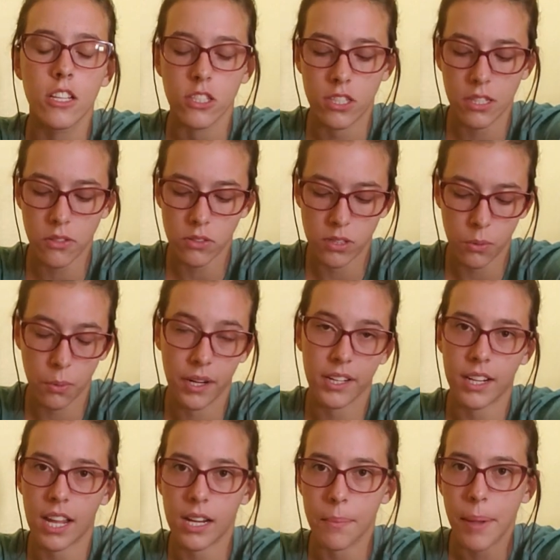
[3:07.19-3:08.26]
She used to
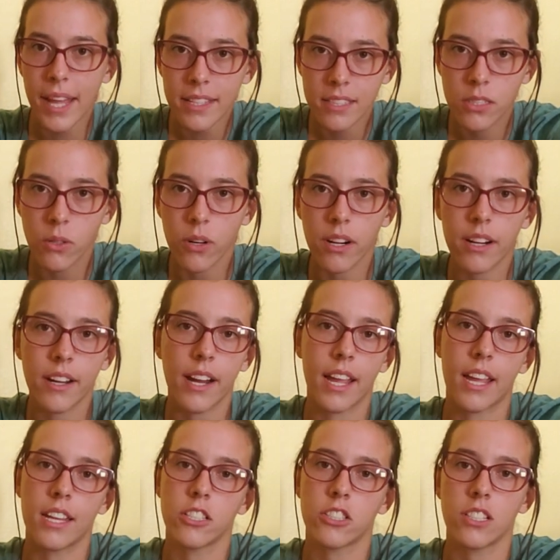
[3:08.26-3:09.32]
work at a pet store
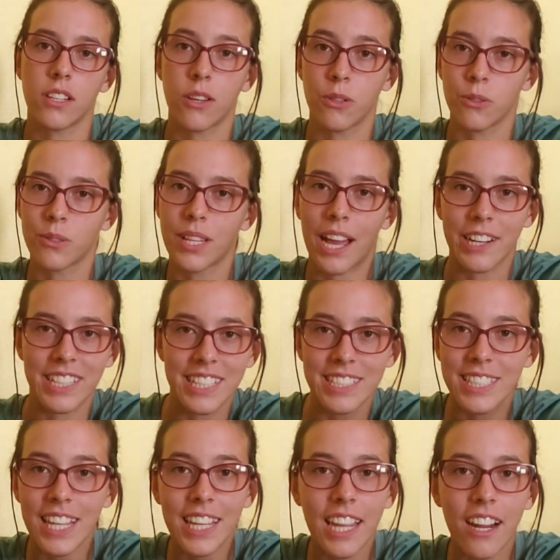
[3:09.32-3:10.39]
and she knows how
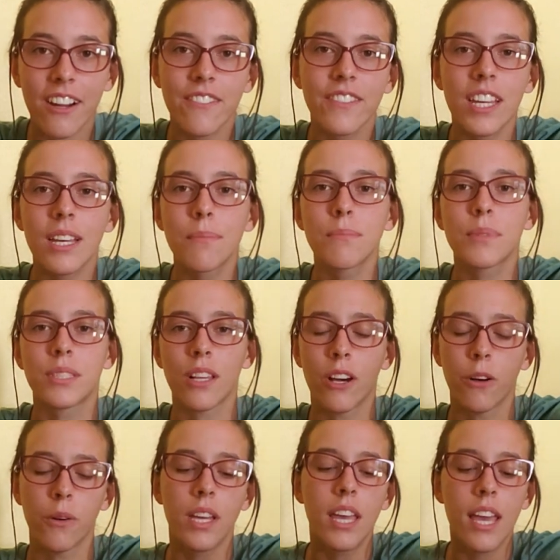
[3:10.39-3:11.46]
to take care of them,
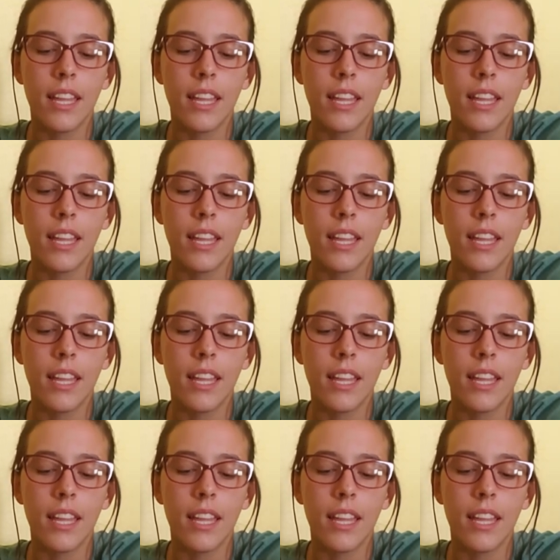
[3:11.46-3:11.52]
so